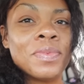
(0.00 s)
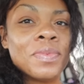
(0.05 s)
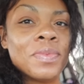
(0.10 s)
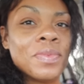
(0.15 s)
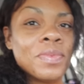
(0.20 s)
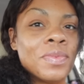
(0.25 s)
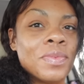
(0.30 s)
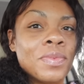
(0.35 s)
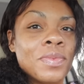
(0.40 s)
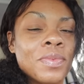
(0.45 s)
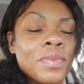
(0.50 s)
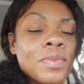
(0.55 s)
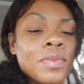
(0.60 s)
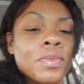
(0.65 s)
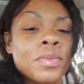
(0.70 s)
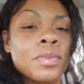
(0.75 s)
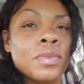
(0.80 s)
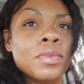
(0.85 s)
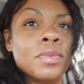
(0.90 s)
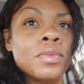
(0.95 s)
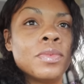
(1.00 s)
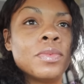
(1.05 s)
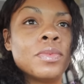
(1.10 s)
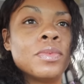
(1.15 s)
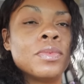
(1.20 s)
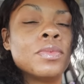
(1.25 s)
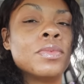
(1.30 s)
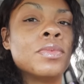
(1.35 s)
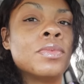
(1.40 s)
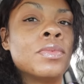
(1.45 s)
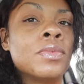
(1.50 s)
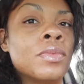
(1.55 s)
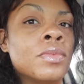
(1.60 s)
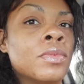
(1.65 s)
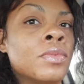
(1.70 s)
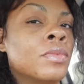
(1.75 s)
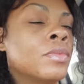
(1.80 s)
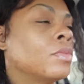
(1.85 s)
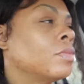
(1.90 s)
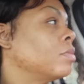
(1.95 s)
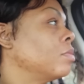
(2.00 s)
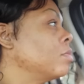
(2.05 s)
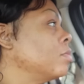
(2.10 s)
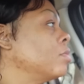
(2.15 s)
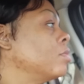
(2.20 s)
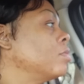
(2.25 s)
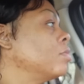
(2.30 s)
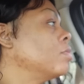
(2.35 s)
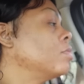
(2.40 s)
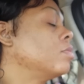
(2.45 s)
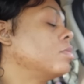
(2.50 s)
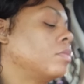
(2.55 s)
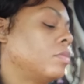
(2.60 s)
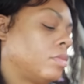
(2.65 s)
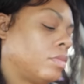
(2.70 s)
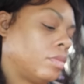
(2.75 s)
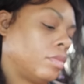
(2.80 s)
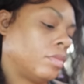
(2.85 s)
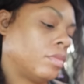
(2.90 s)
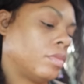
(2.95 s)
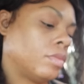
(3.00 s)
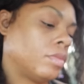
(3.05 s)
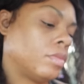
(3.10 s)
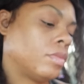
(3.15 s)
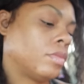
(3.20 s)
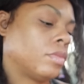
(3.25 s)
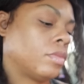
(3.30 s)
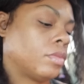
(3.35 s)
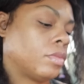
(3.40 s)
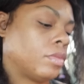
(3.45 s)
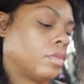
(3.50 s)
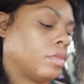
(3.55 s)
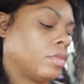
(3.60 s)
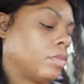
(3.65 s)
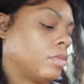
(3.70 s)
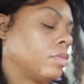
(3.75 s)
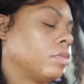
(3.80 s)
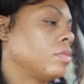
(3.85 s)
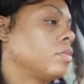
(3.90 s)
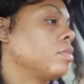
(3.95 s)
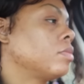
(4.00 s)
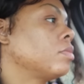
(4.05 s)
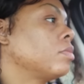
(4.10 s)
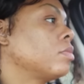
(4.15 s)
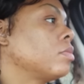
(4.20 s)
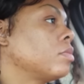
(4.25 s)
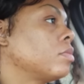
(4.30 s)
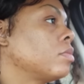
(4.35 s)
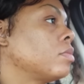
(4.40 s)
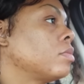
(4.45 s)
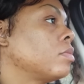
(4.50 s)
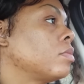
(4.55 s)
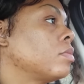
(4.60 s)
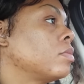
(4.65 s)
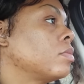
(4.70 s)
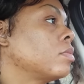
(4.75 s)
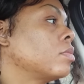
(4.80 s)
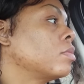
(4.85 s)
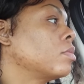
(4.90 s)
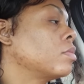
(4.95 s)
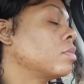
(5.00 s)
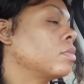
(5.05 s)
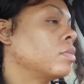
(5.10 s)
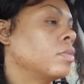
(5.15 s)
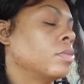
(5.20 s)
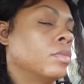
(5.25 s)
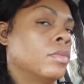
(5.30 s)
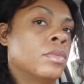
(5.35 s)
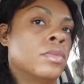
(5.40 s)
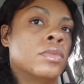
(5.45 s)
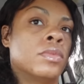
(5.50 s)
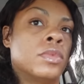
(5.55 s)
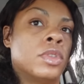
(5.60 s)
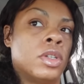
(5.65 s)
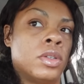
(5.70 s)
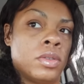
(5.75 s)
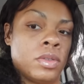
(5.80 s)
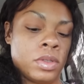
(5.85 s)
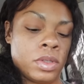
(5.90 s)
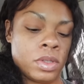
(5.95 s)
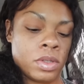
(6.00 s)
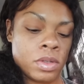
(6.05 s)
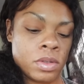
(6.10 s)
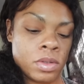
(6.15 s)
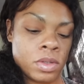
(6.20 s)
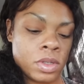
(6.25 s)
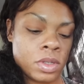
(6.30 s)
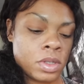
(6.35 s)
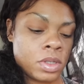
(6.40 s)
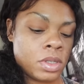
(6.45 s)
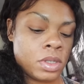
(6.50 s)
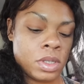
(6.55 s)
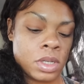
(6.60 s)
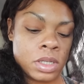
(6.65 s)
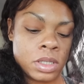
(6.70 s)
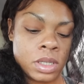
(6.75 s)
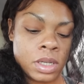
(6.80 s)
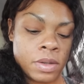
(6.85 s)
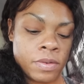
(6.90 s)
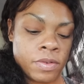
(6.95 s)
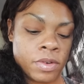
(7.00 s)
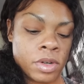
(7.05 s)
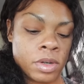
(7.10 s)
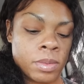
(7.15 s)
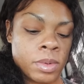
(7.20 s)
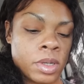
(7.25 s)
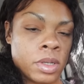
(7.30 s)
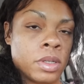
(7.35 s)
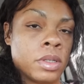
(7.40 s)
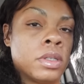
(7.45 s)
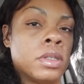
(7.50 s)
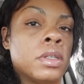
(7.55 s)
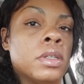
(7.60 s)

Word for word: That's my bus. That's Carolyn's bus. Carolyn, your bus is already leaving. No, it's only it's not time for her bus.